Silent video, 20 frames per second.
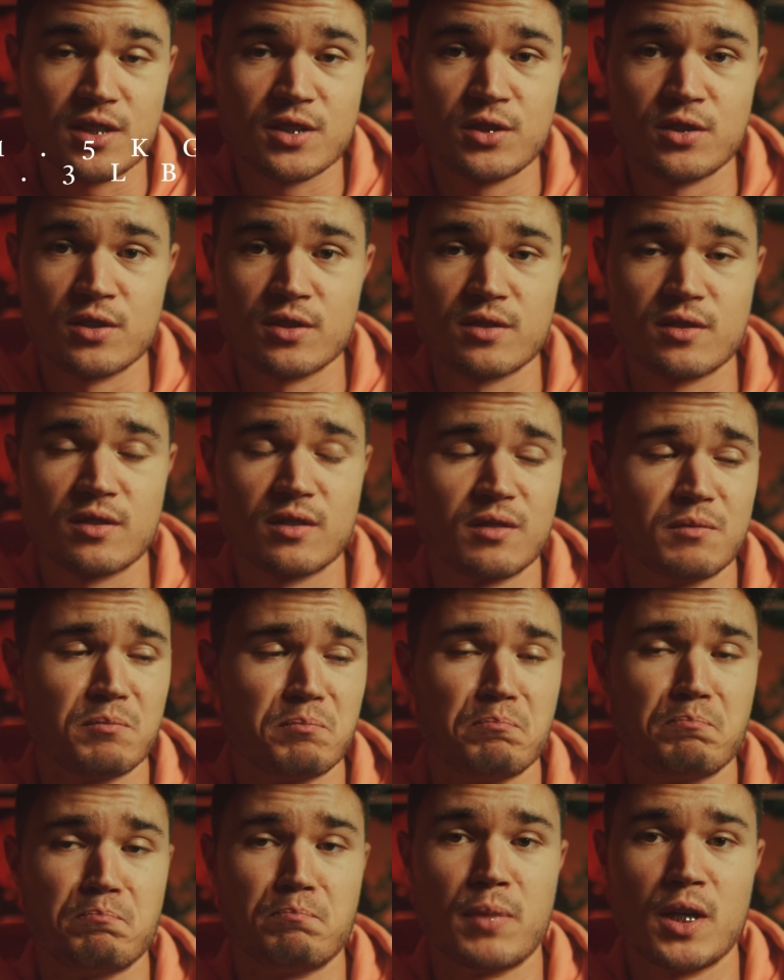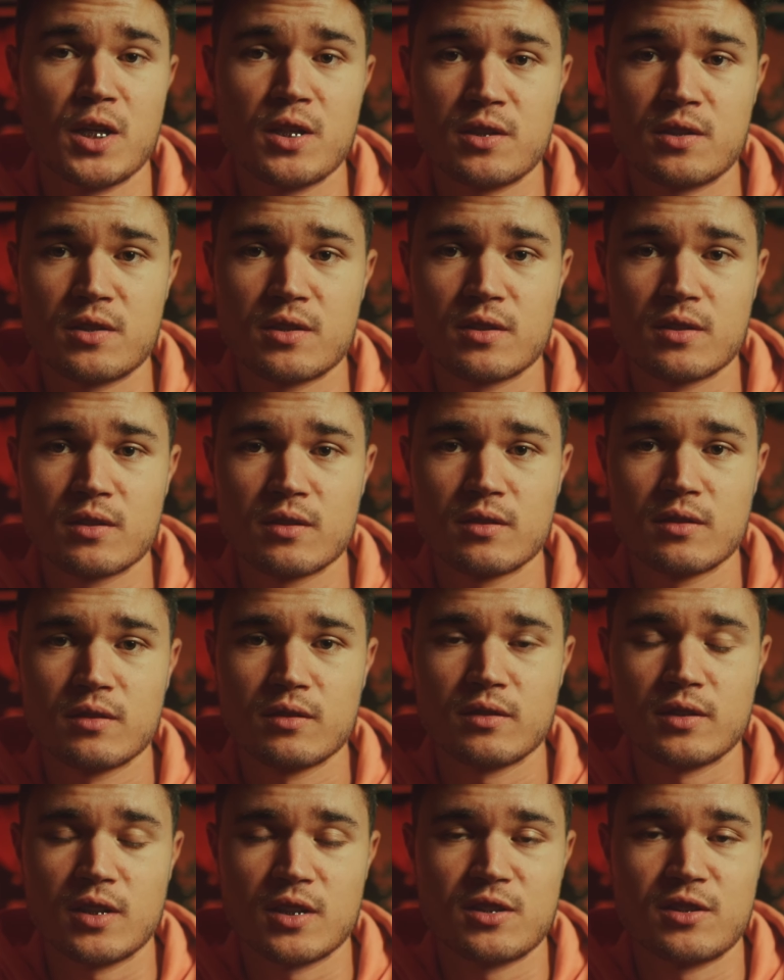just a beast.
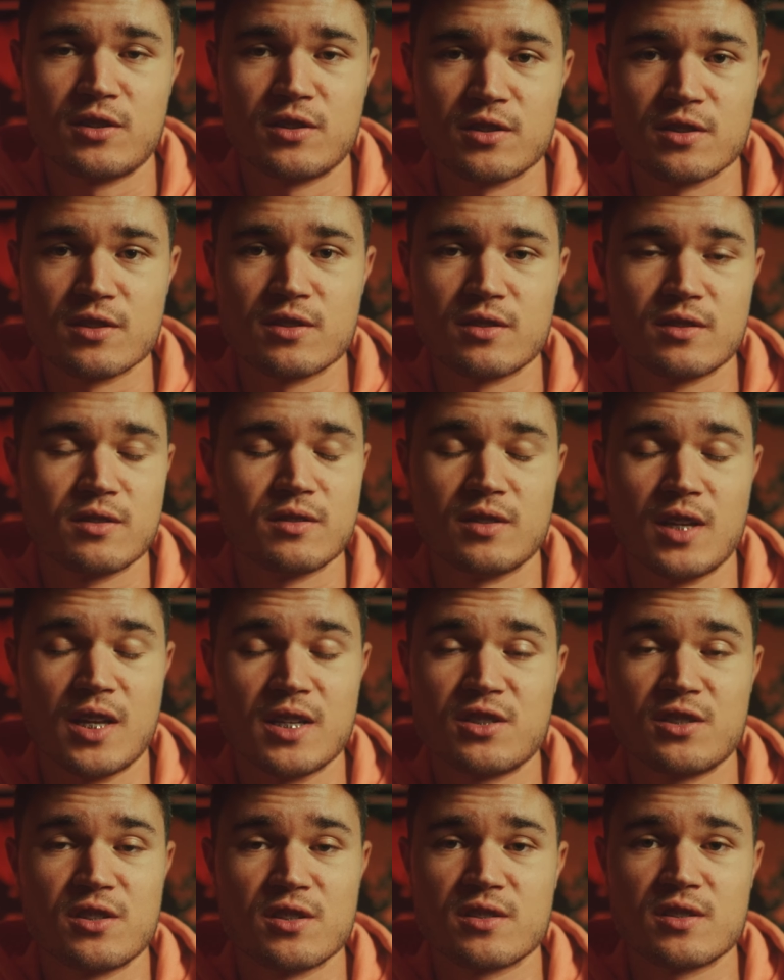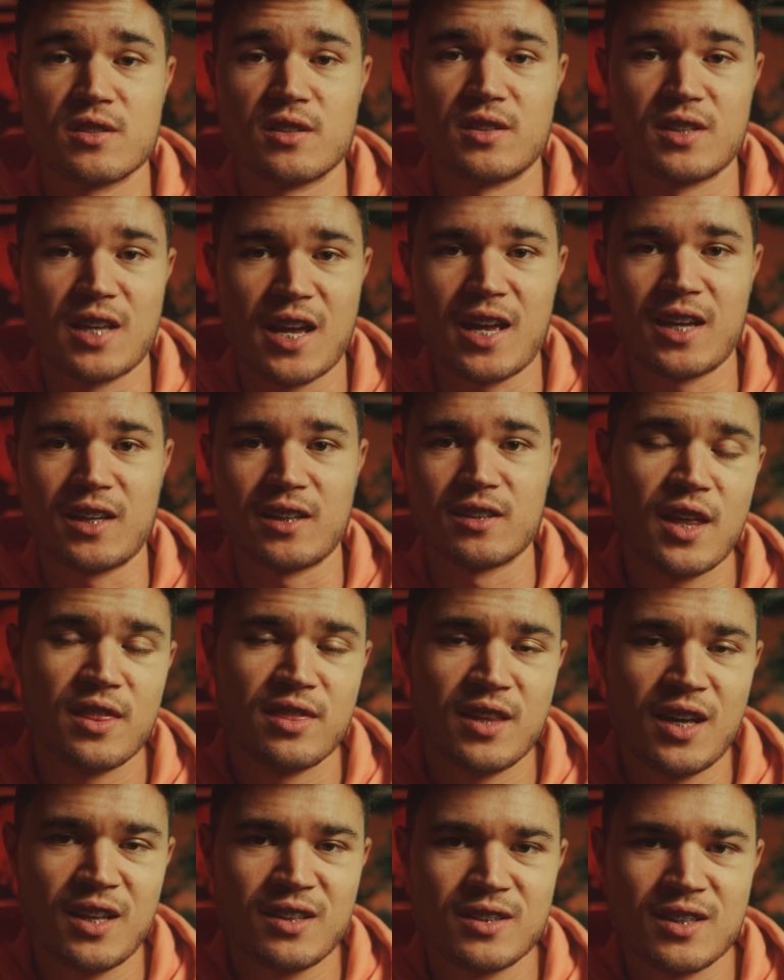That's just a tank. And
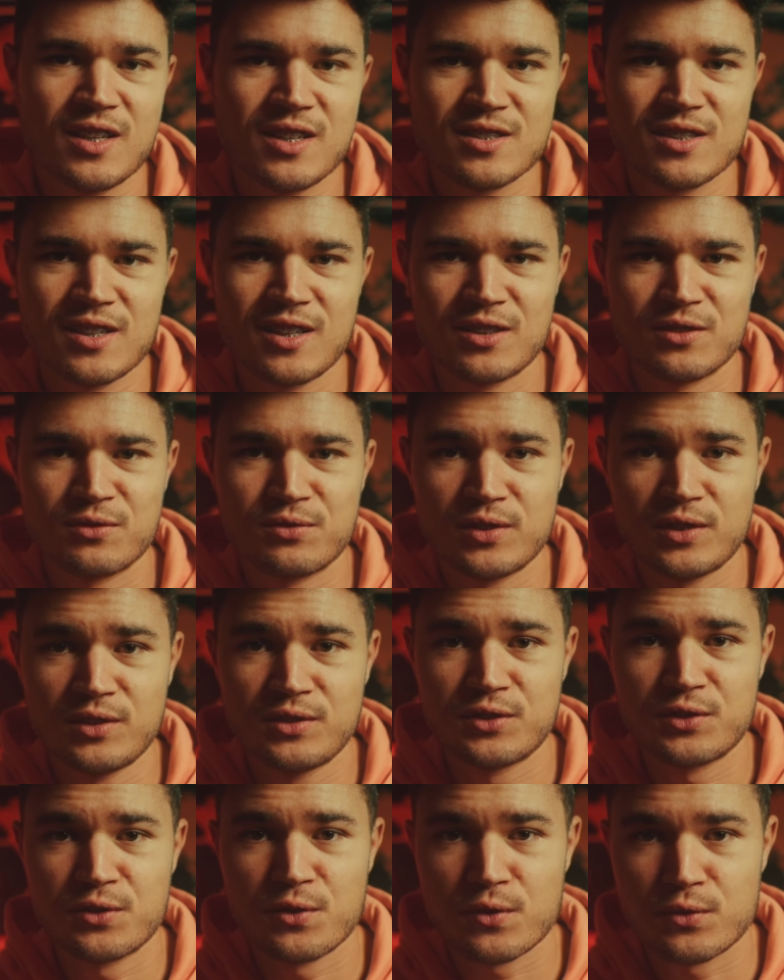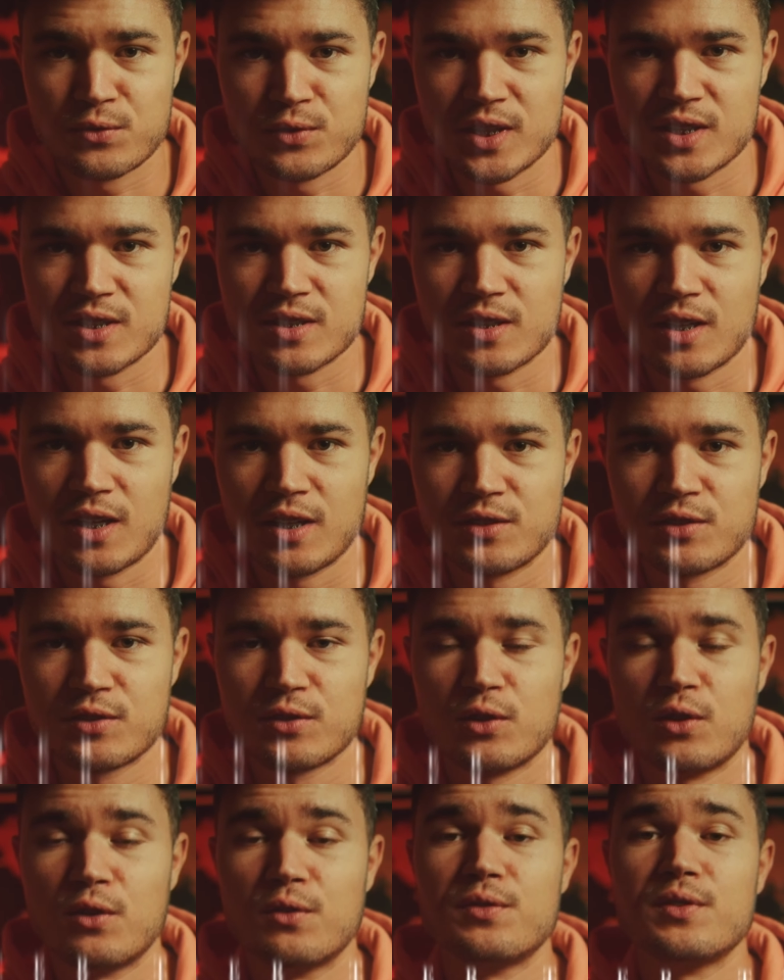that lens had a filter thread size
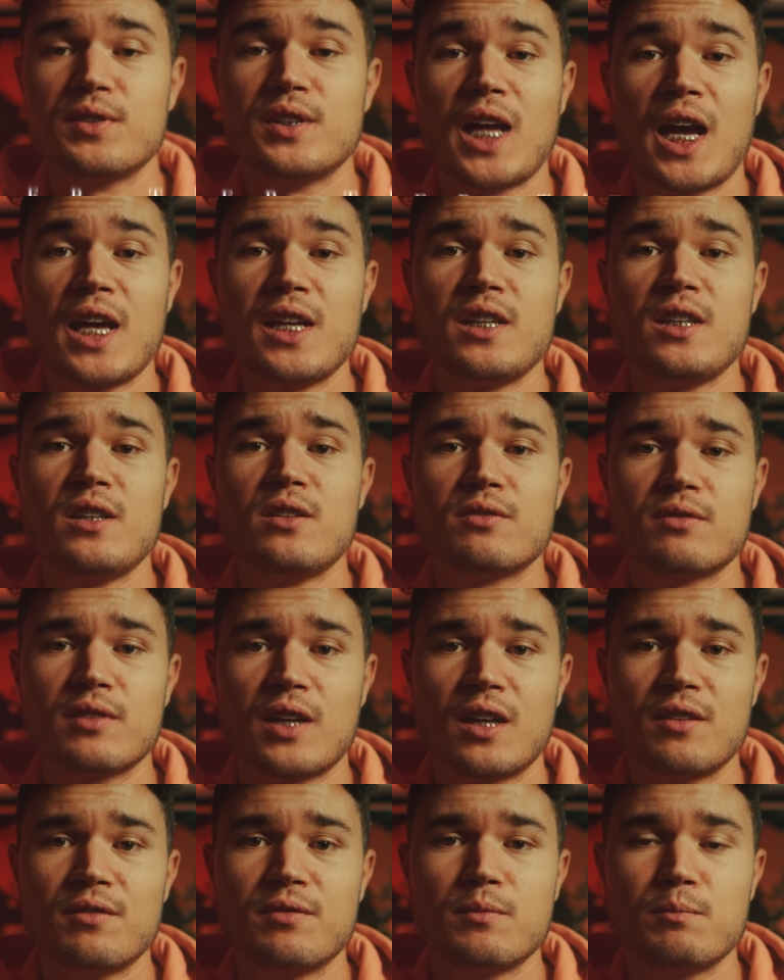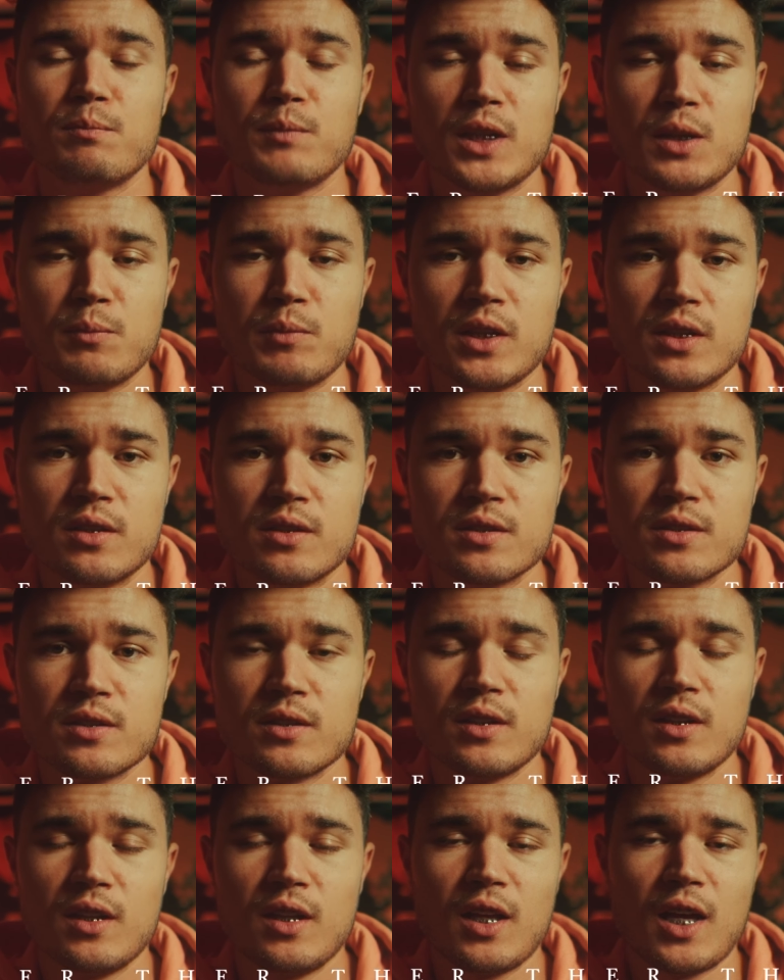of 95mm.
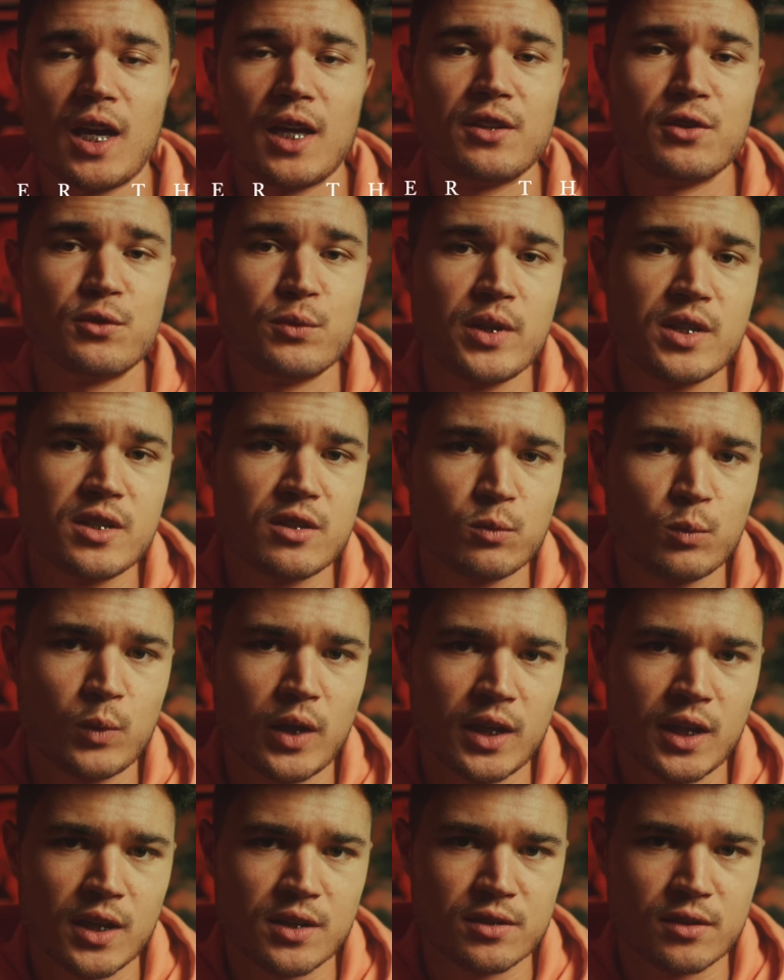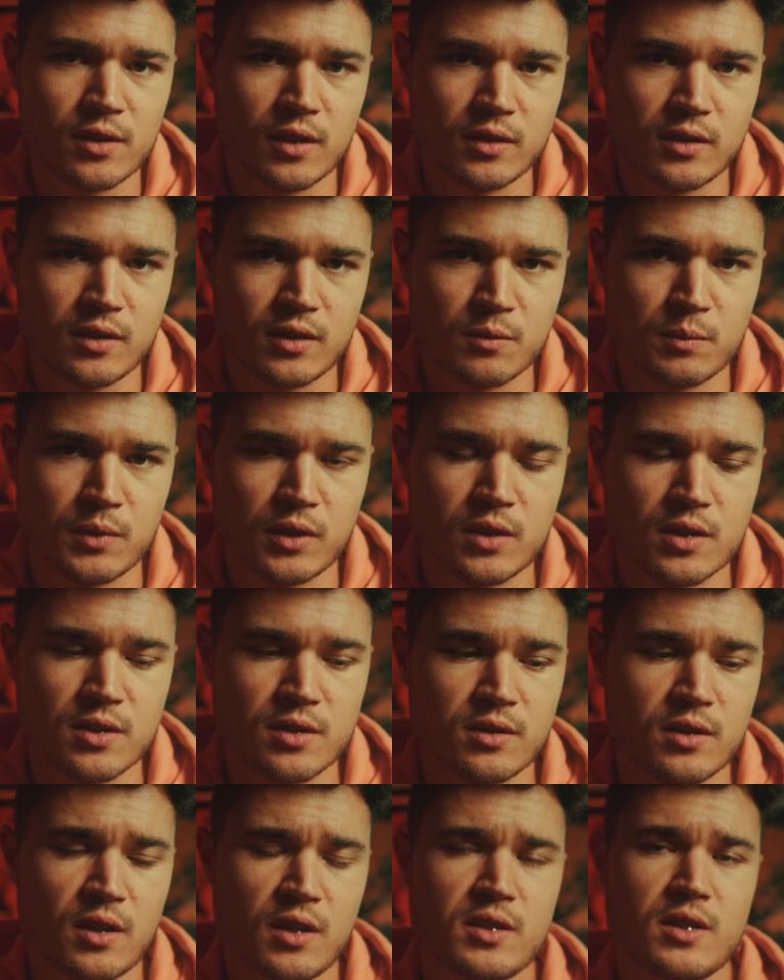And the reason why that sucked is because
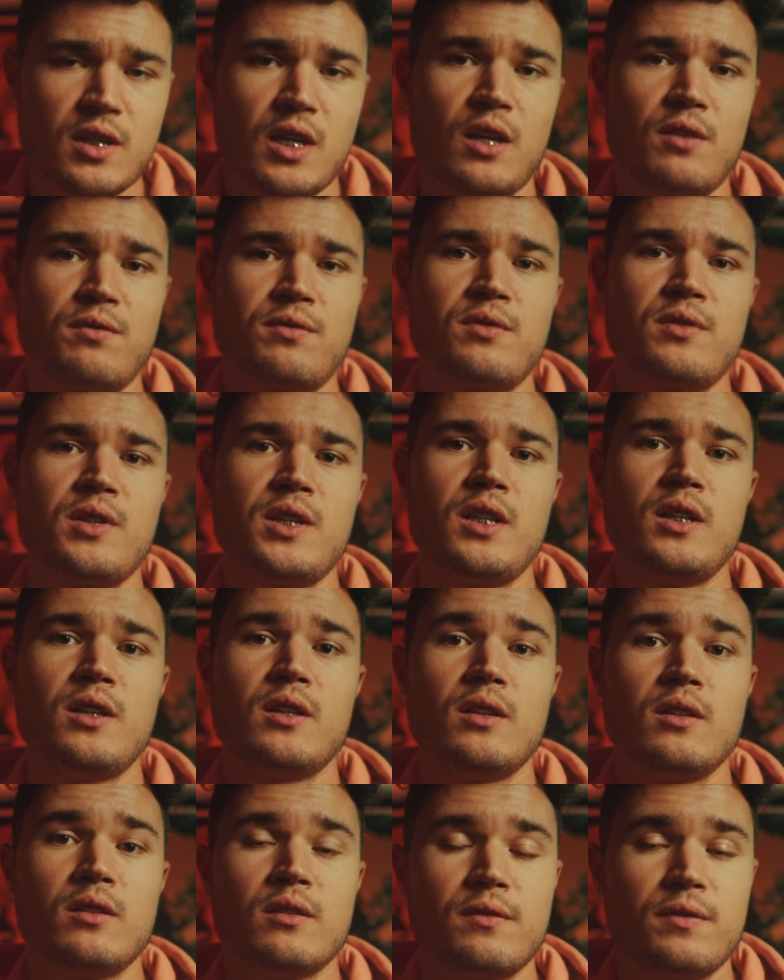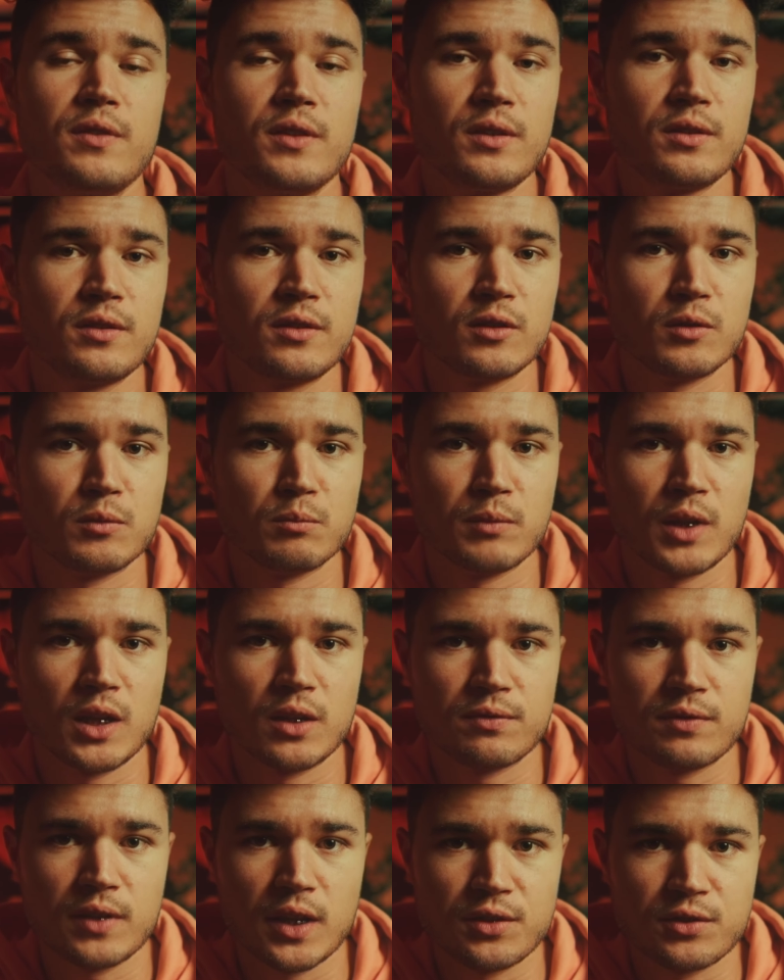not every filter
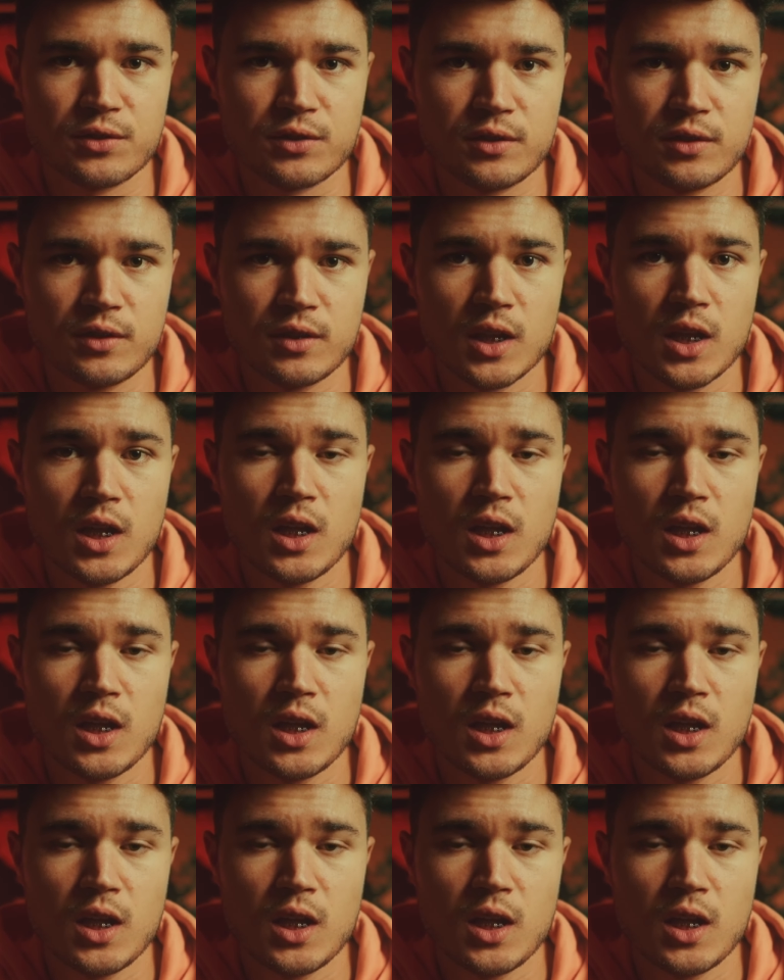manufacturer